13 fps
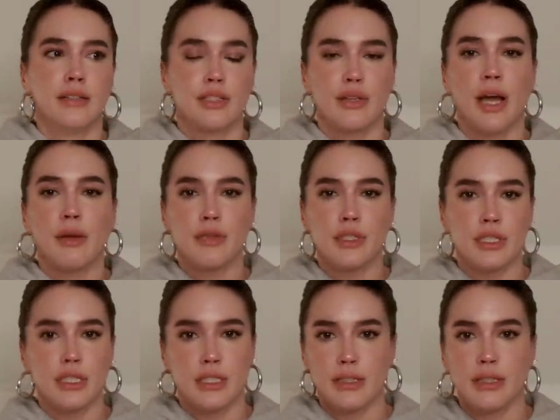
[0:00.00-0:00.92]
So I was
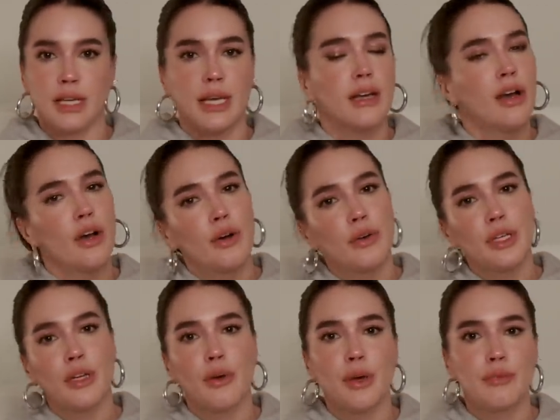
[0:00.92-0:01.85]
just like, Oh,
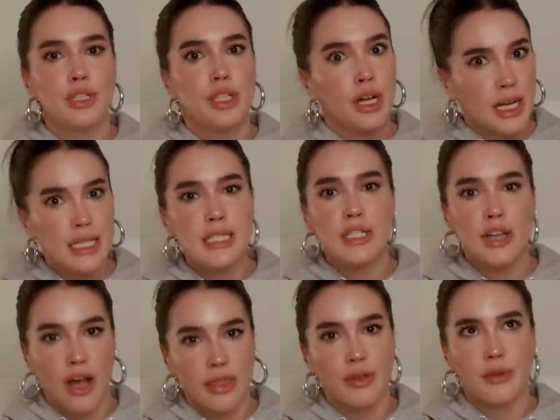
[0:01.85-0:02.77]
you know, I'm sure it's
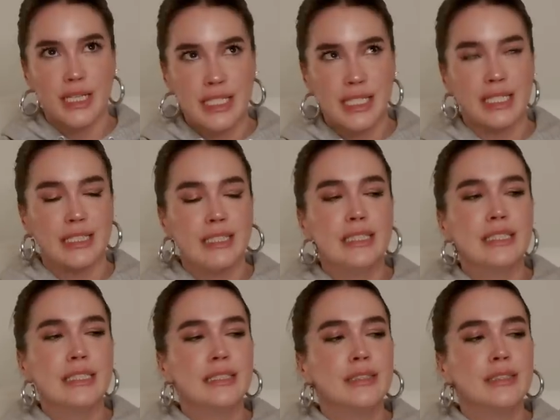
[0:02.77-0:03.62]
not the reason.